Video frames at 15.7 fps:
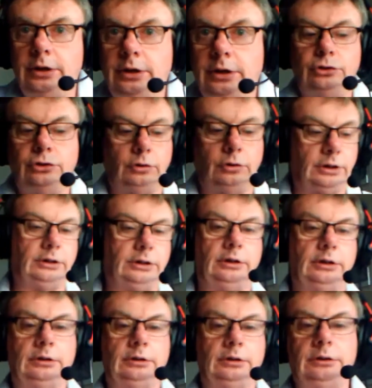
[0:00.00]
make sure that
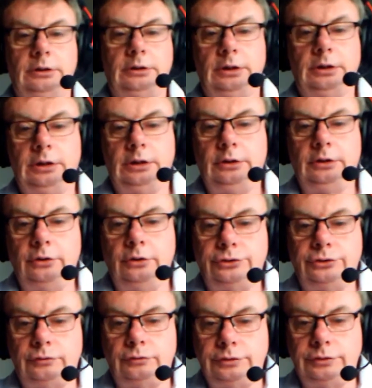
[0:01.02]
the
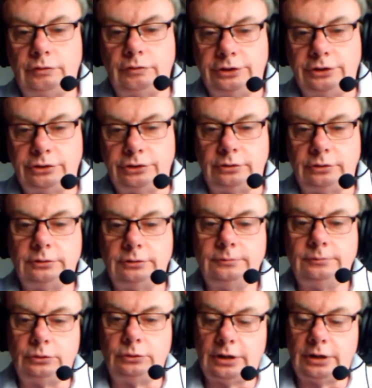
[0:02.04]
user is registered.
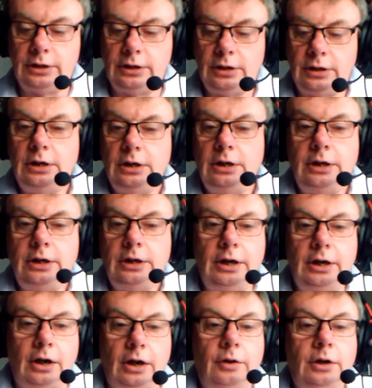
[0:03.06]
Okay.
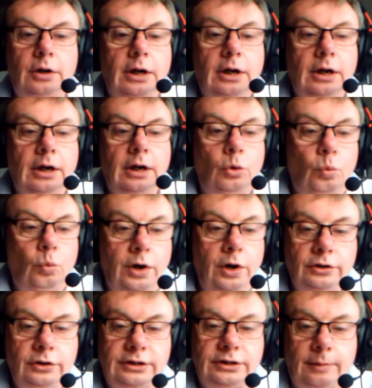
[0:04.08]
Now,
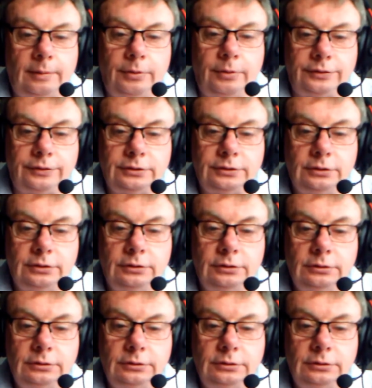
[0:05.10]
where does that put us?